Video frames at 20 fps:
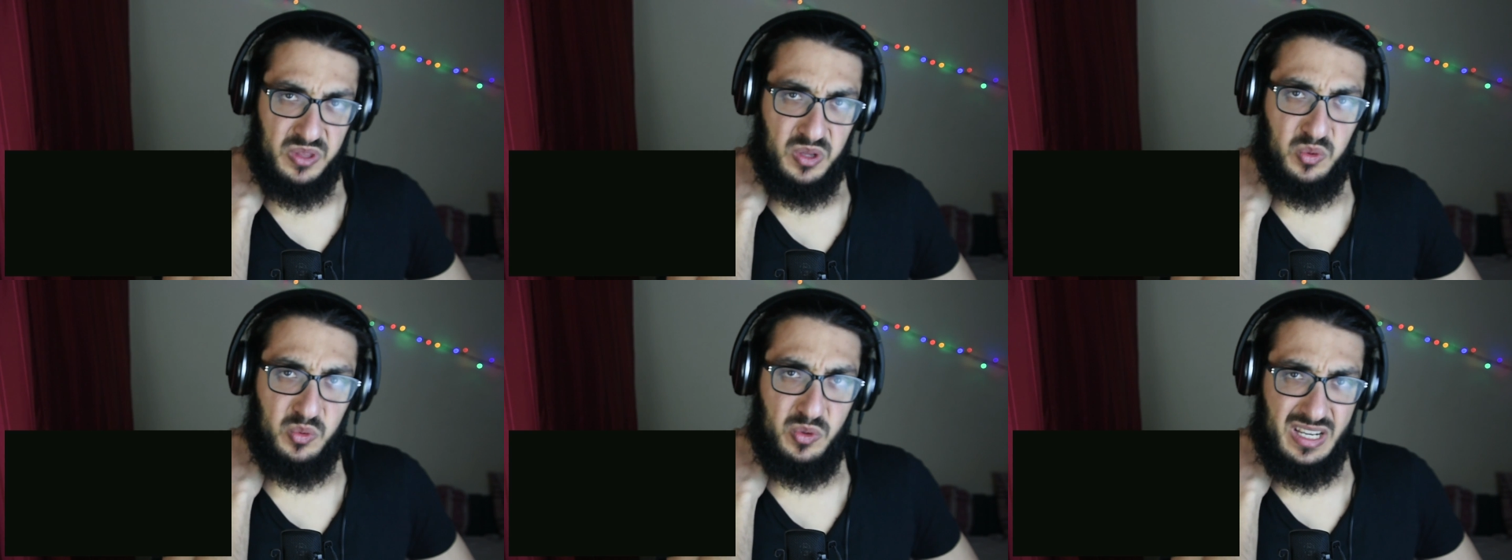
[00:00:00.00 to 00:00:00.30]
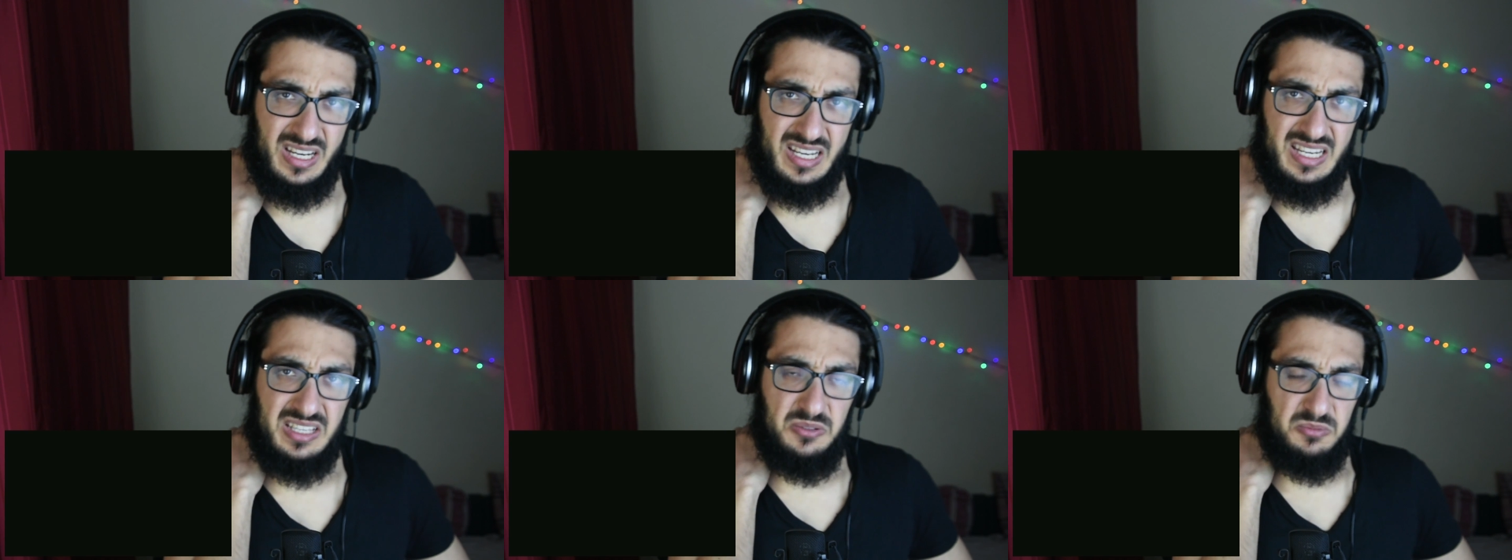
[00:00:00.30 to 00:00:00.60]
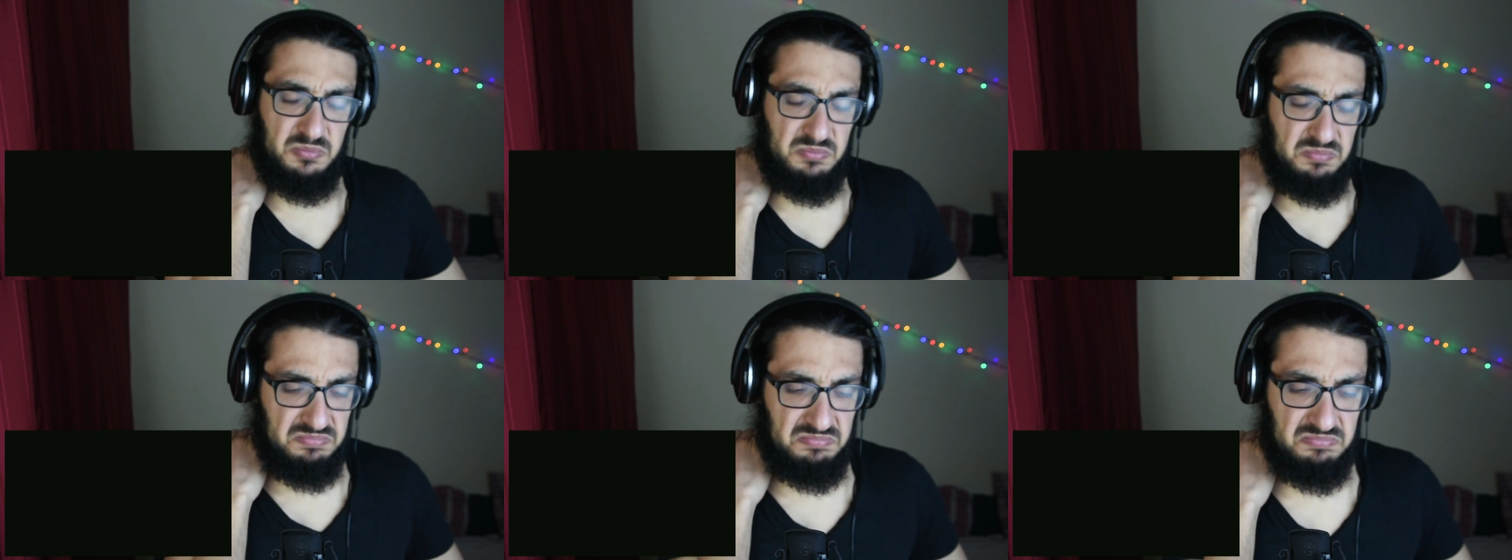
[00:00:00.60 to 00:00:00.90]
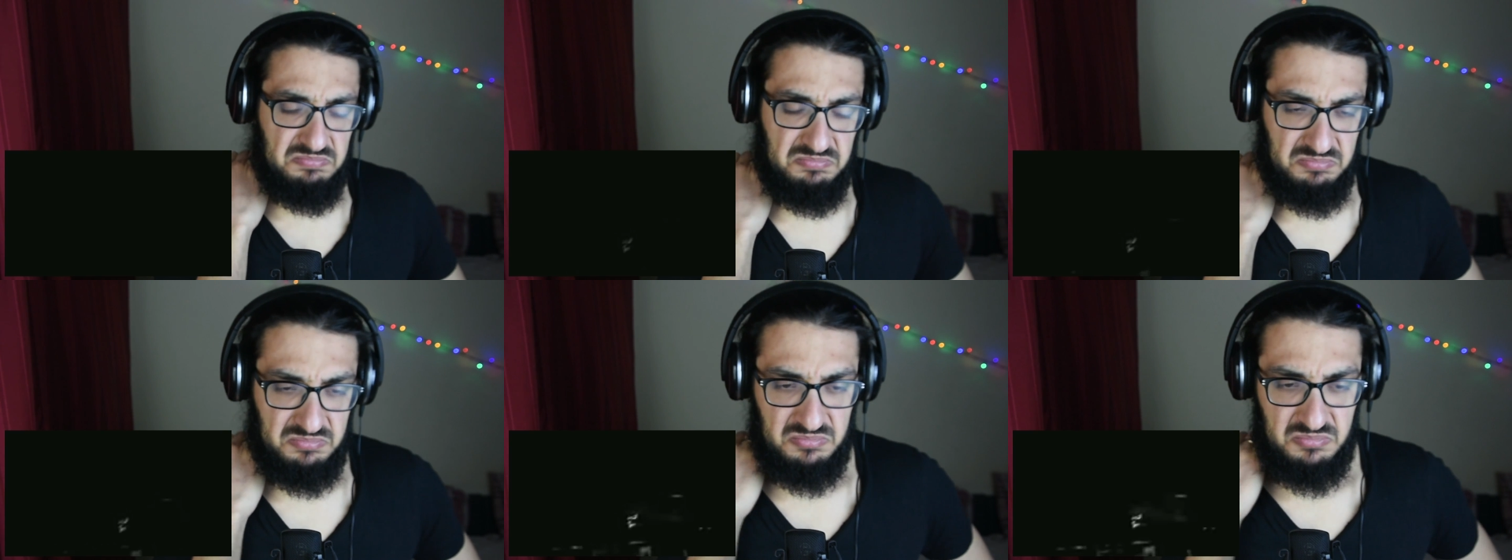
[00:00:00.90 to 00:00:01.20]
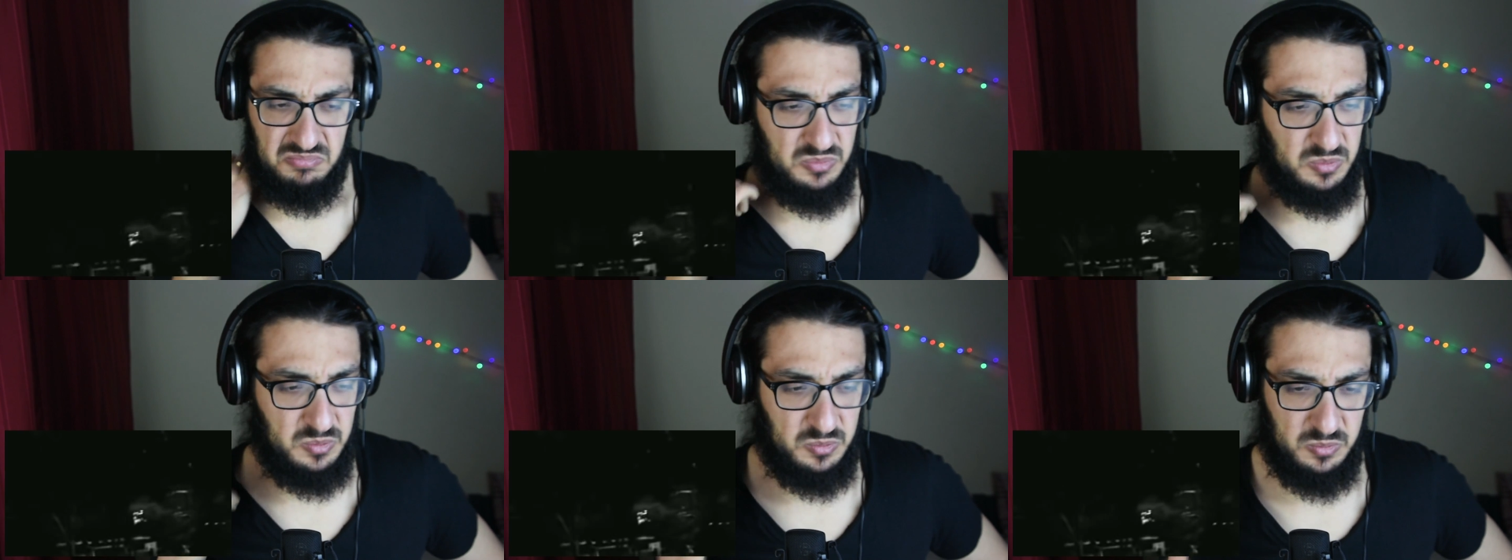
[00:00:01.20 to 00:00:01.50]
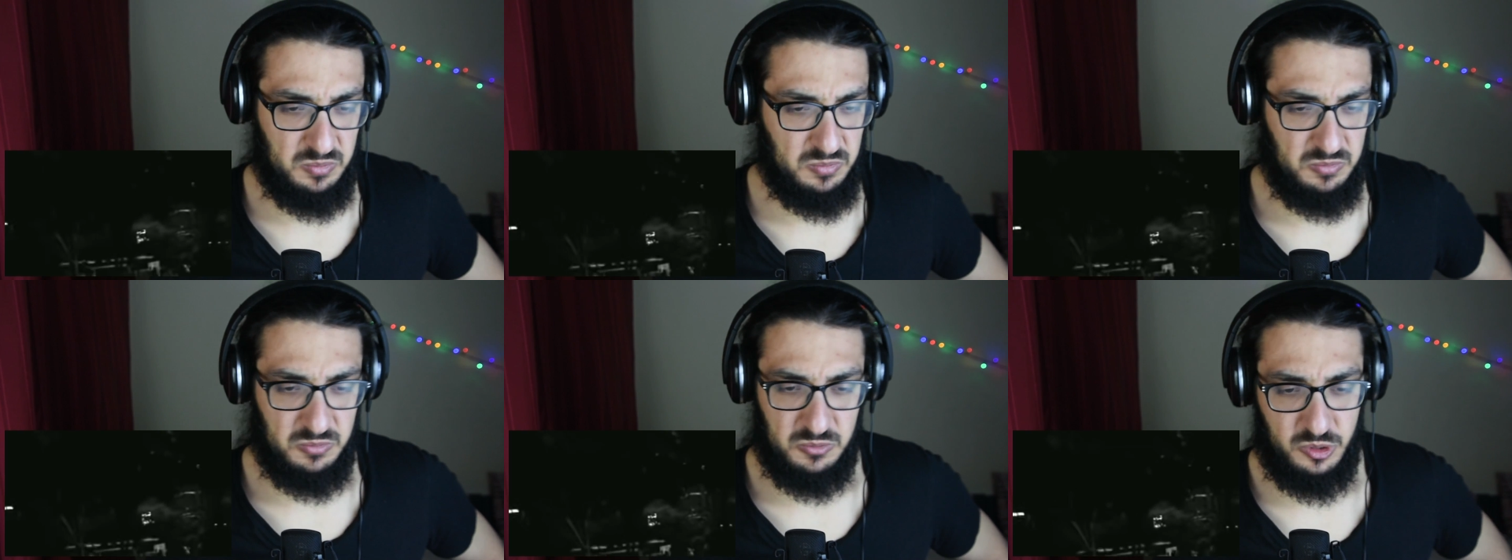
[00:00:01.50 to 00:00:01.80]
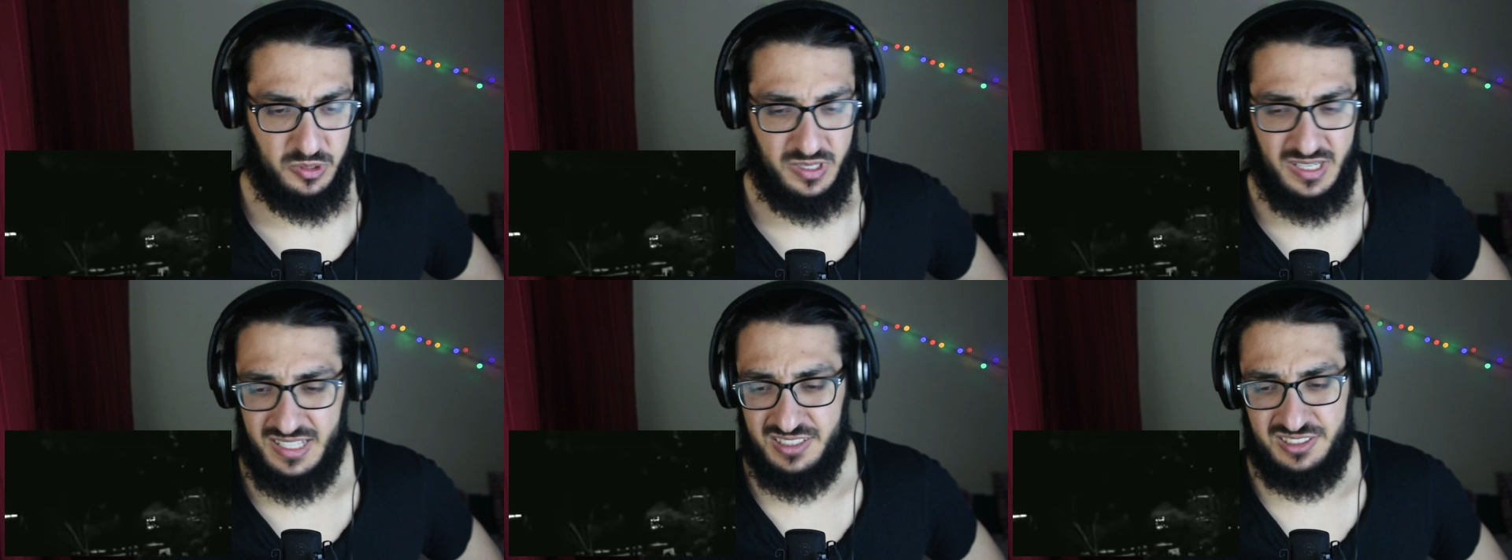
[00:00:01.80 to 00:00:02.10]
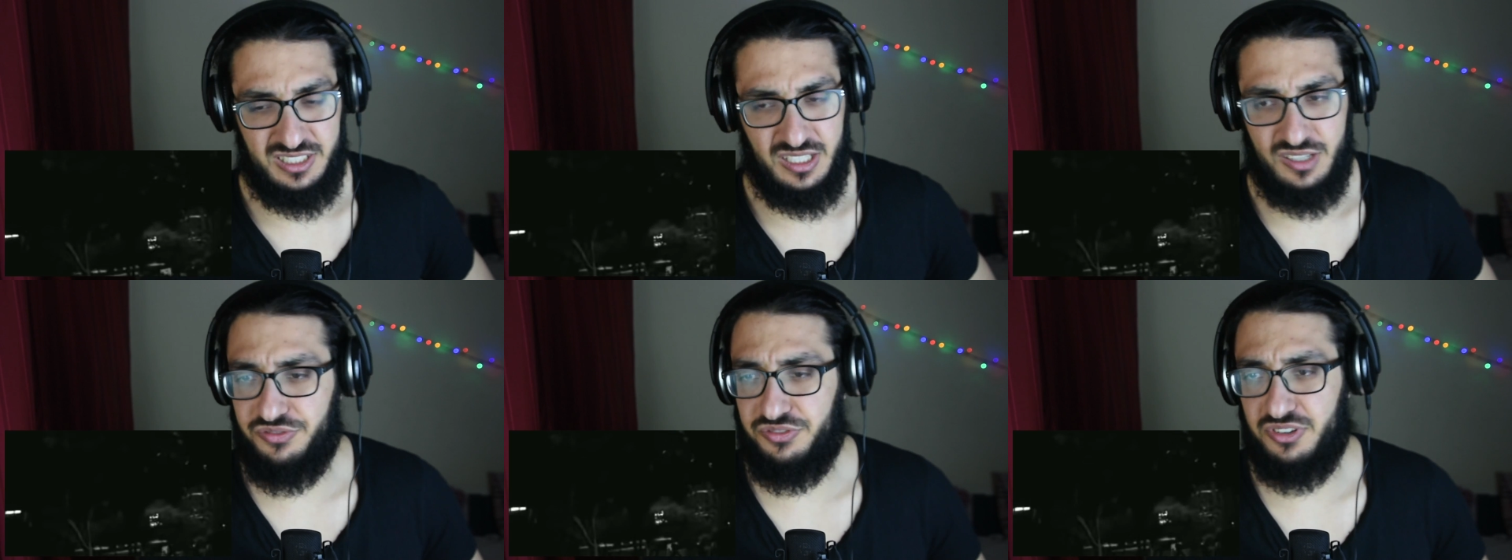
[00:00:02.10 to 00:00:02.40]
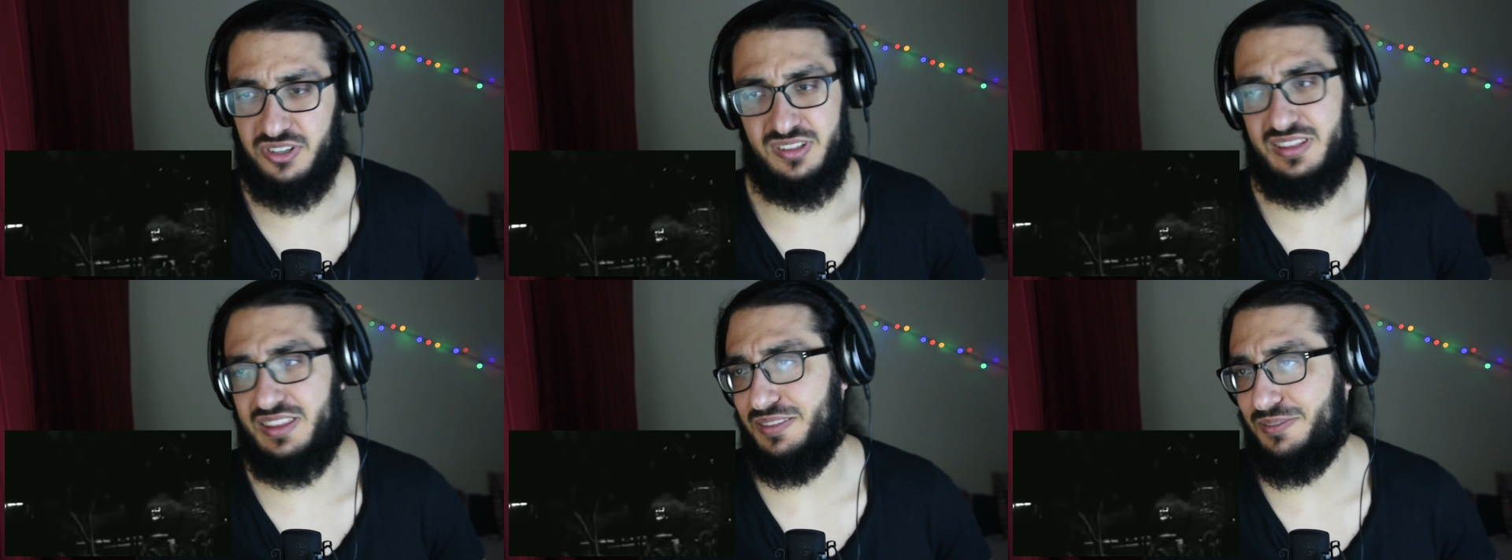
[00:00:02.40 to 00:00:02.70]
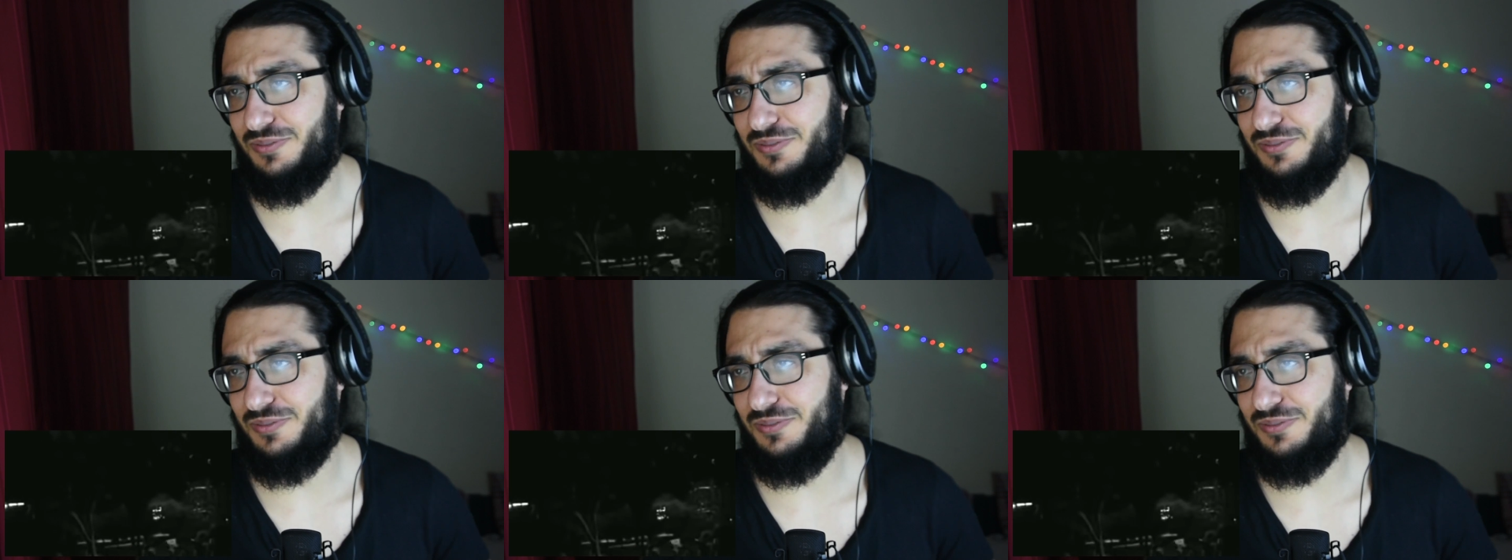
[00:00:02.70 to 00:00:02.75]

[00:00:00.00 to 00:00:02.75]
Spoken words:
really, really different